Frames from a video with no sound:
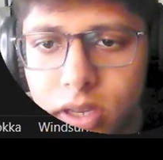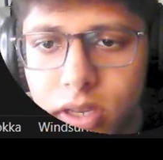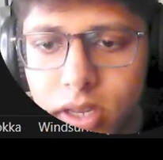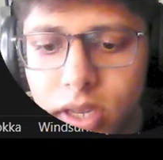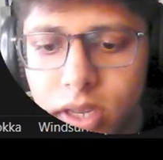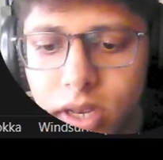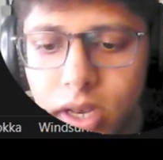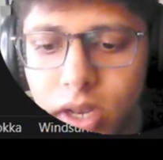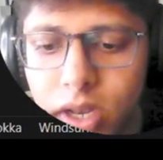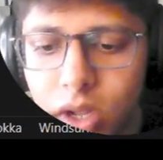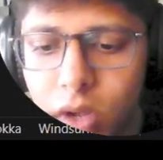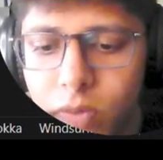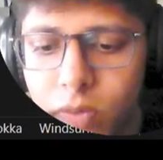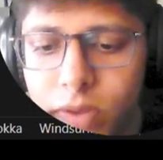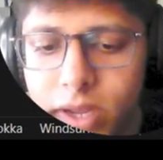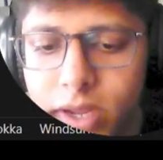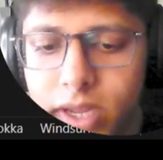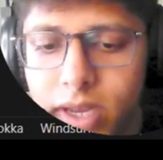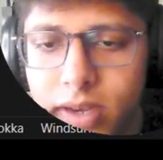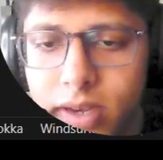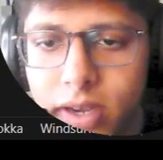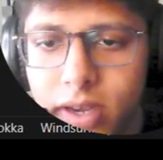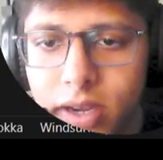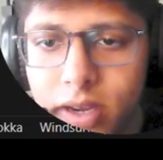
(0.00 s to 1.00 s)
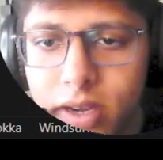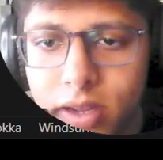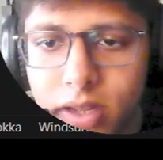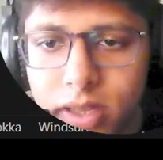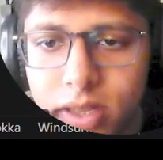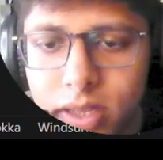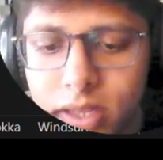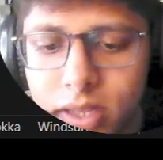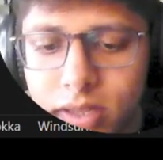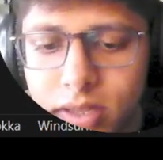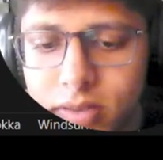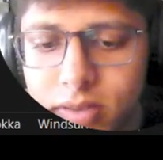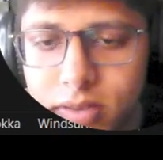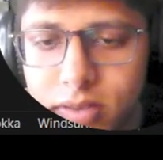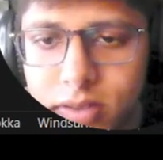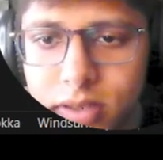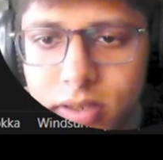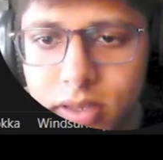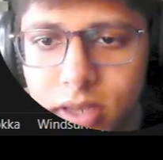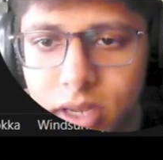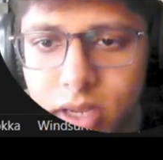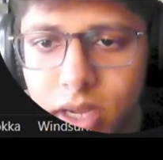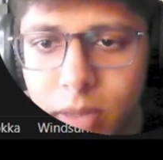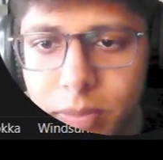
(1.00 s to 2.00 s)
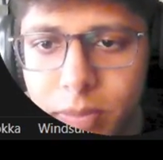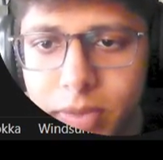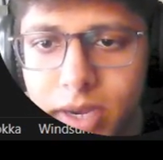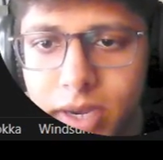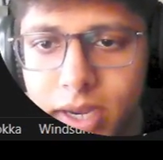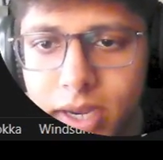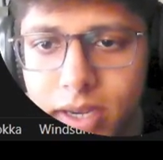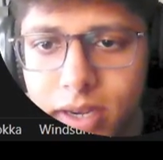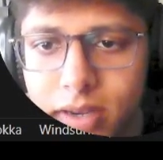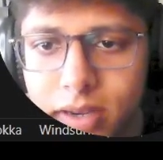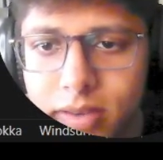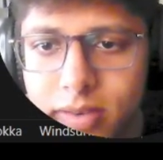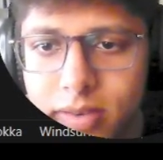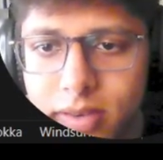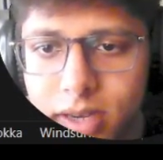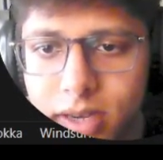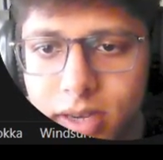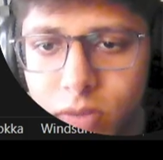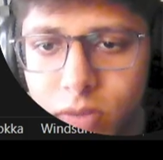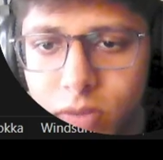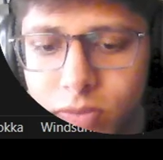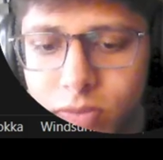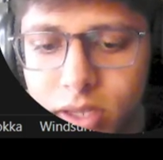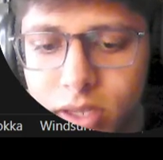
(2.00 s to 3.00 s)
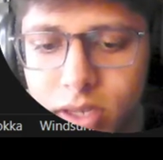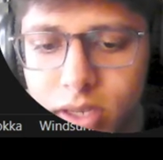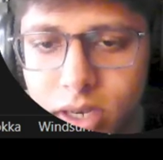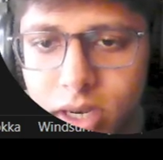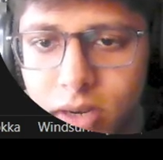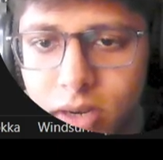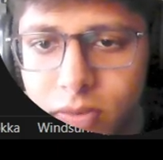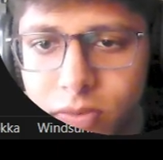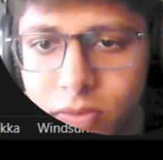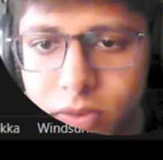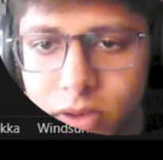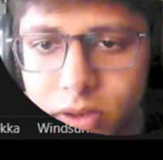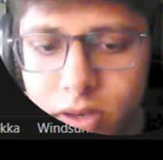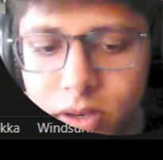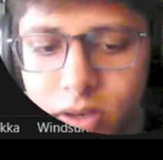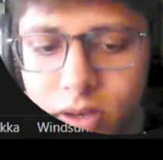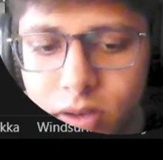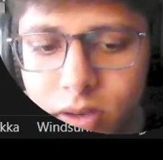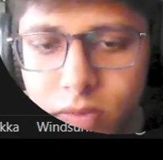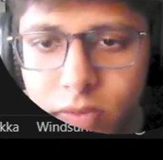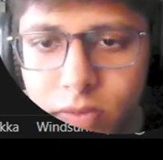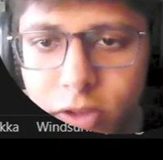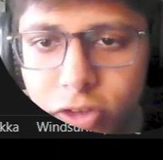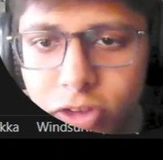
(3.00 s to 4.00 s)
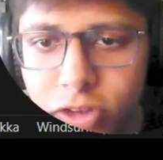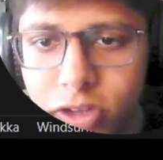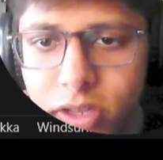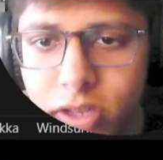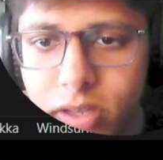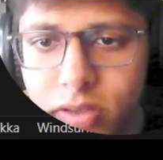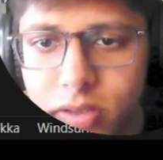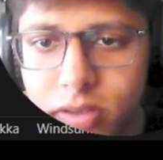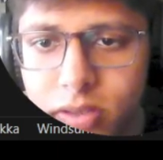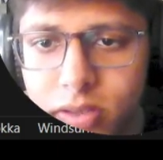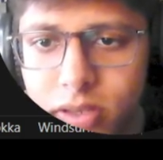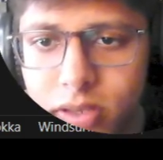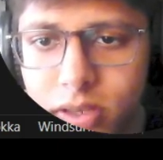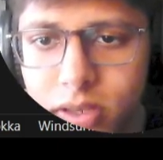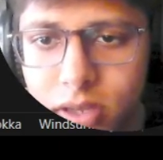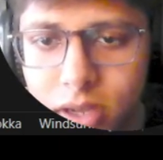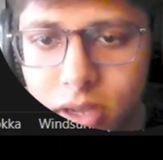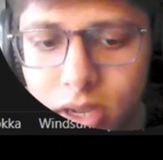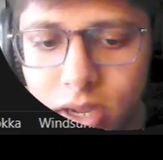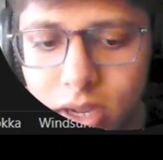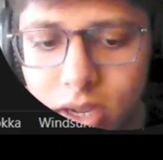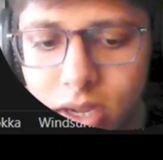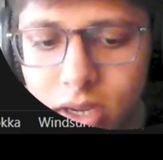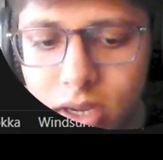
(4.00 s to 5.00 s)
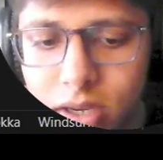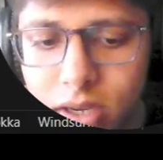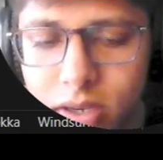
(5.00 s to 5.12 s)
Now we can return this updated state graph, which is our